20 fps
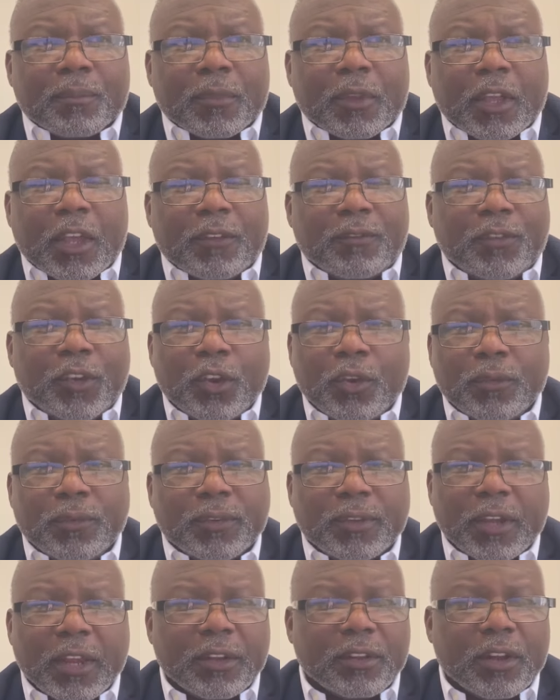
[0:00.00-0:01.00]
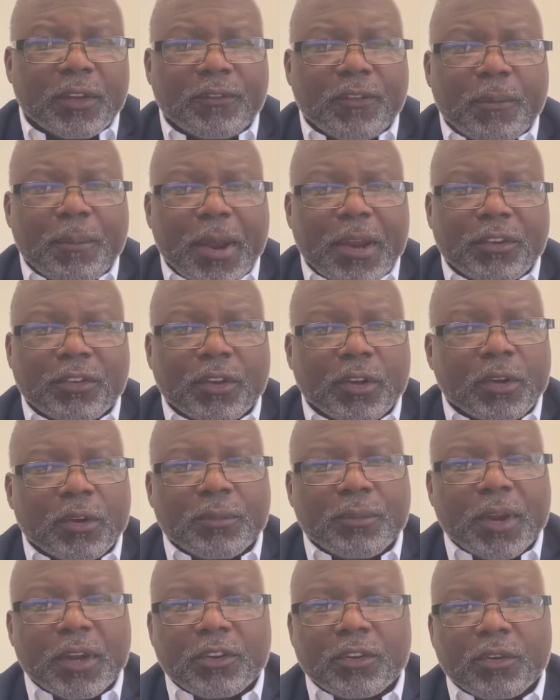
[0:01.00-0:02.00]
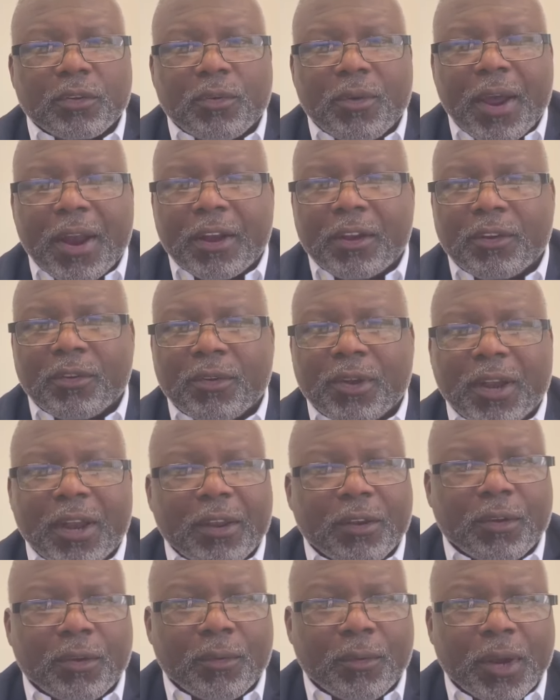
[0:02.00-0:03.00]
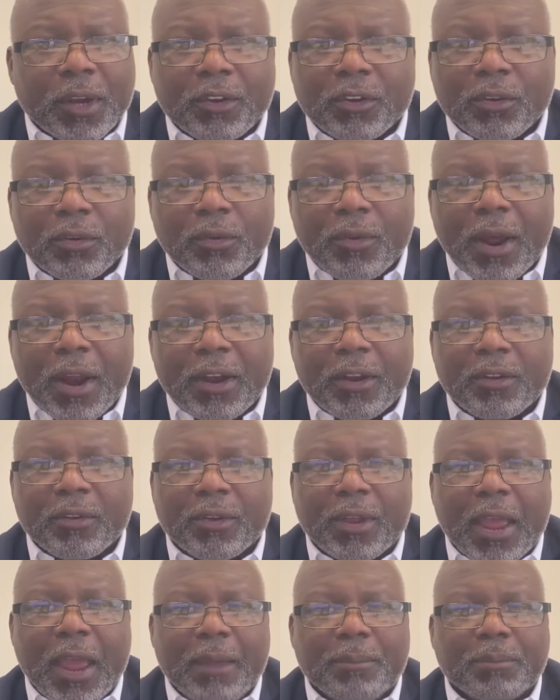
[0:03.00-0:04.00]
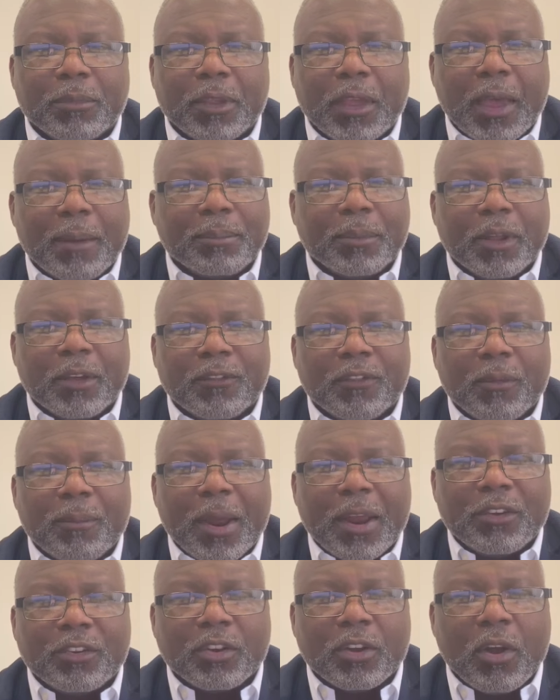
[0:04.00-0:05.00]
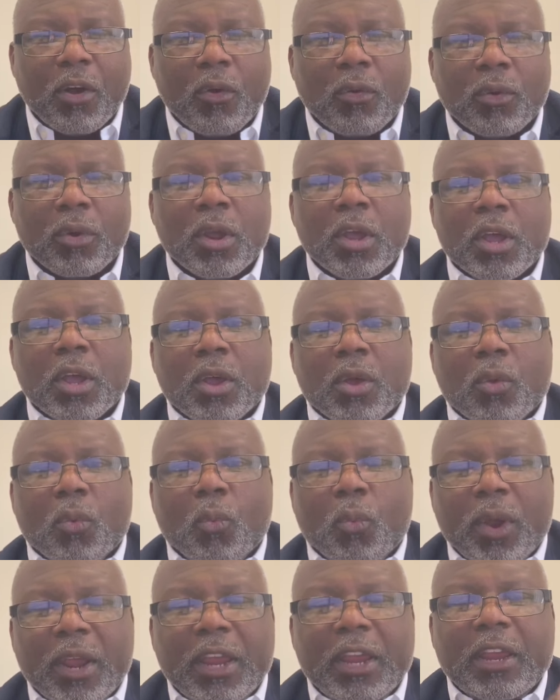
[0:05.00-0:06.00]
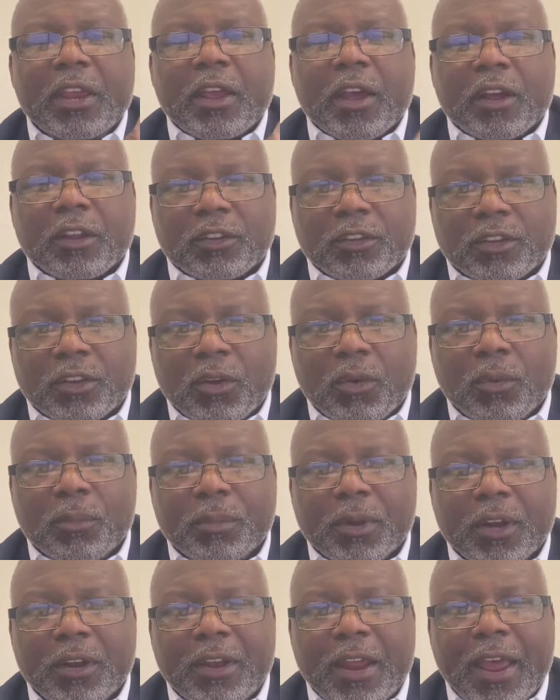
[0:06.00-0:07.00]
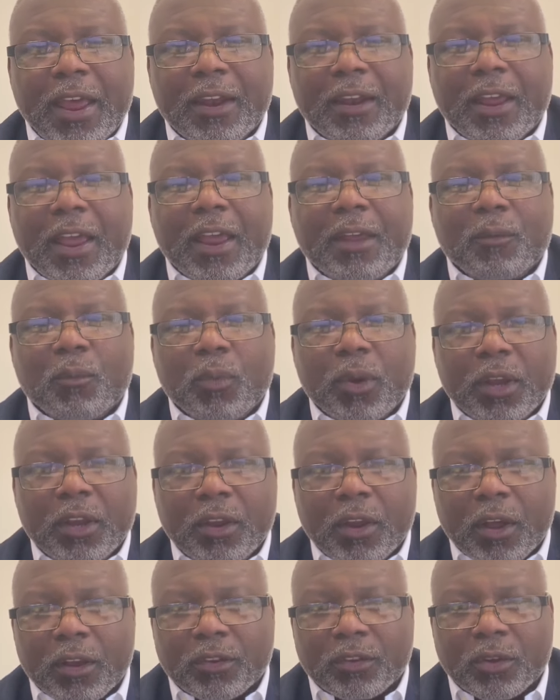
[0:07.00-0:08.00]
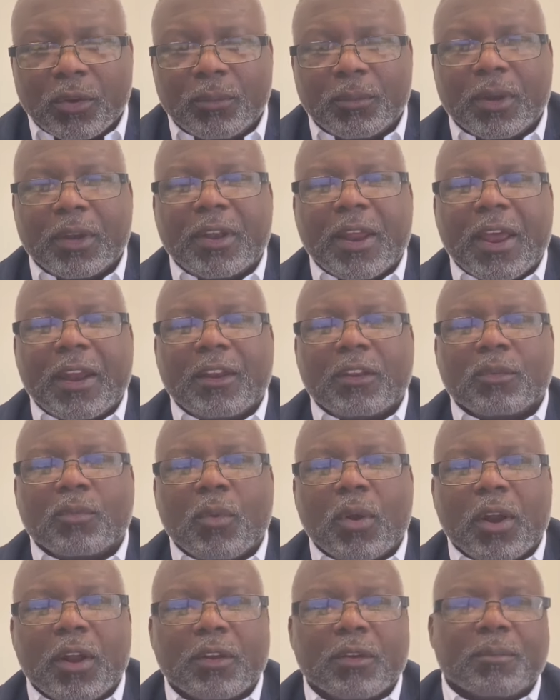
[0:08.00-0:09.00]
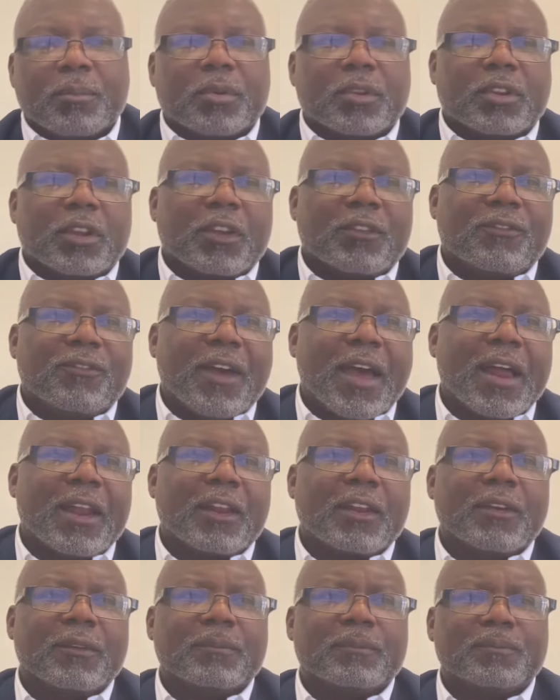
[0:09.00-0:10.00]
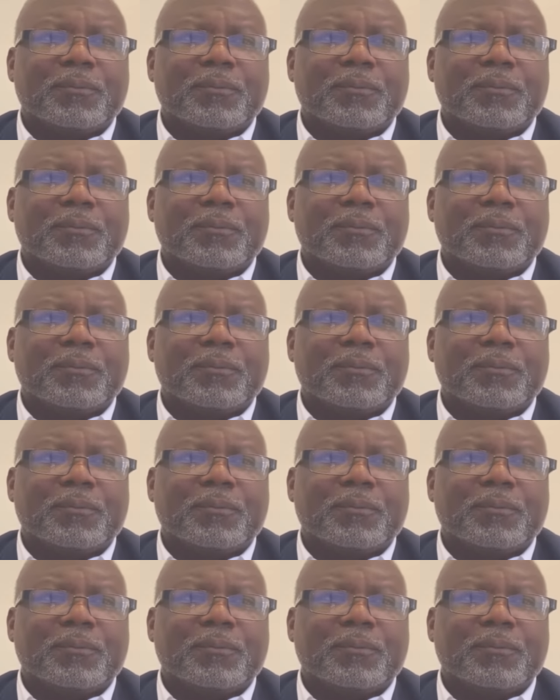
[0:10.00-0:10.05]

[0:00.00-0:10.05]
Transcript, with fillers: if you've sent information to the original creditor and the original creditor kept the information on, we assume the debt, and we assume the debt is 100% valid.